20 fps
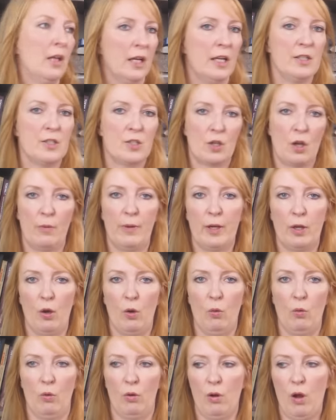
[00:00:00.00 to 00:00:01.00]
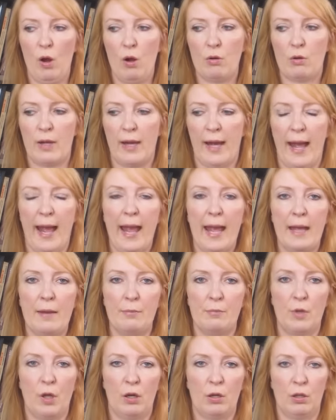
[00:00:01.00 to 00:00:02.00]
it's going, oh, okay,
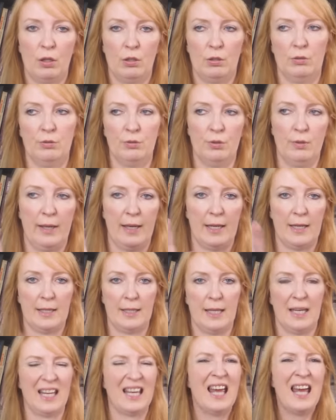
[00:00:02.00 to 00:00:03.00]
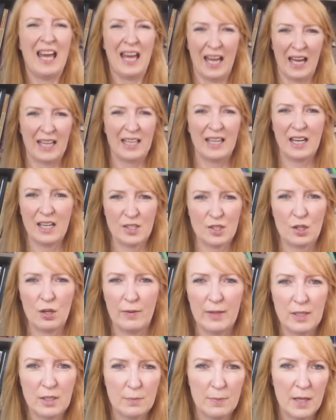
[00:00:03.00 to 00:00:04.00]
I'm not going to do anything, then it's
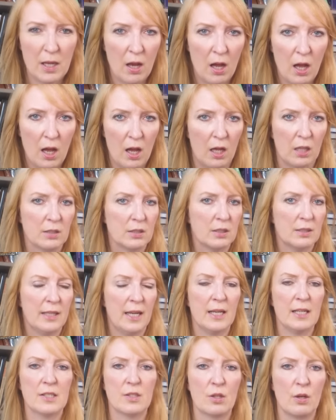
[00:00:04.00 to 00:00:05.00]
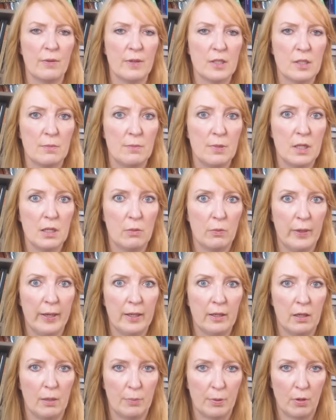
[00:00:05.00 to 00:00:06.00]
going to be hard. Then it's going to be a
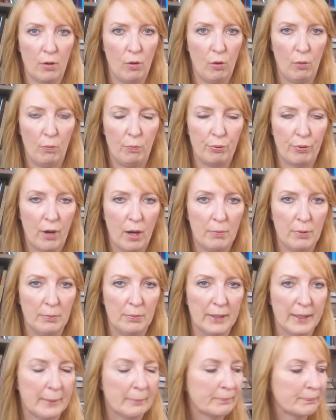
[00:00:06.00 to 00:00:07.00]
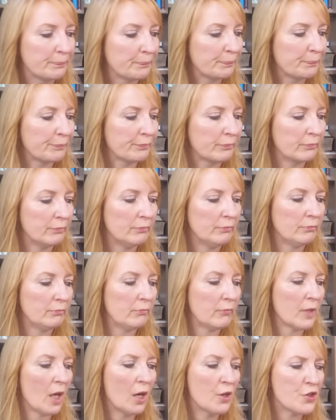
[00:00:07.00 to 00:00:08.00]
wake-up call, probably.
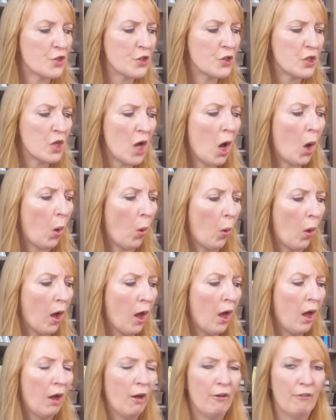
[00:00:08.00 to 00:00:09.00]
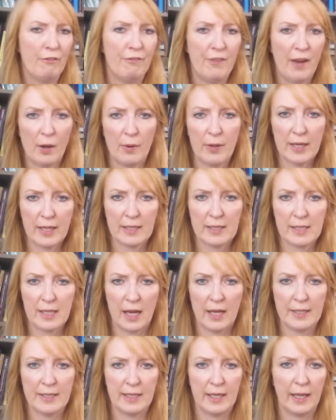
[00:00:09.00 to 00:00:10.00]
So, very
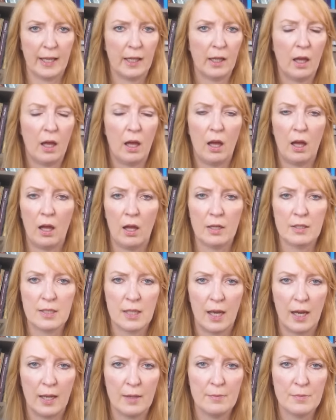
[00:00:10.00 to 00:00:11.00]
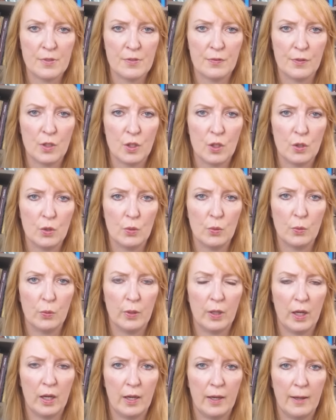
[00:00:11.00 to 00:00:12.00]
exciting times for you,
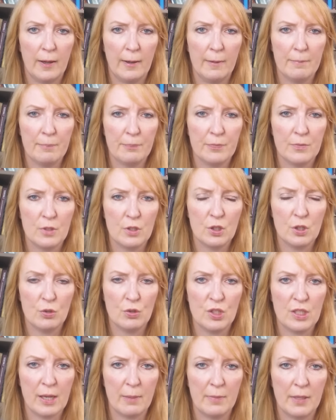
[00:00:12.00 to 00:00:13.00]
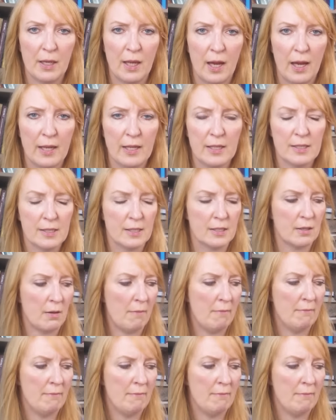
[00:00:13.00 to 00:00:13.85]
you Geminis.